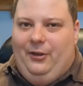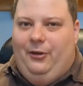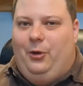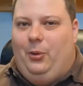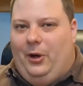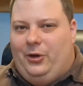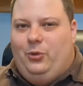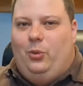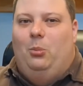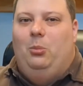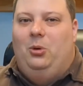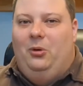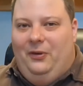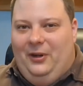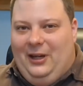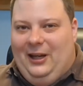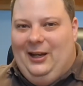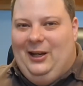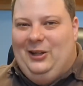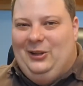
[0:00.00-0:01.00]
The direction we're
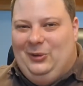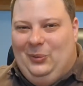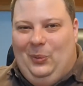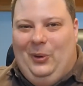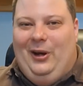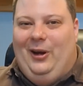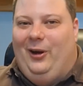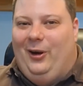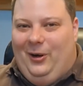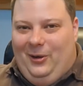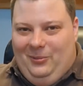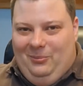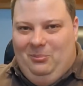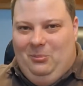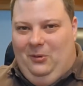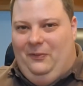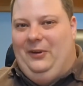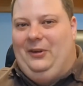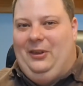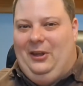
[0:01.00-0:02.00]
moving in is we are
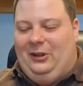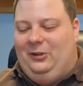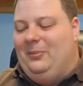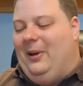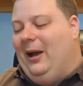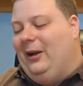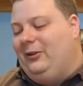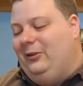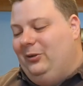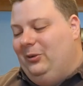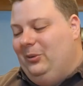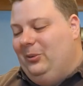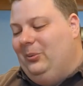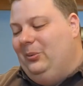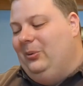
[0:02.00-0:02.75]
moving things back to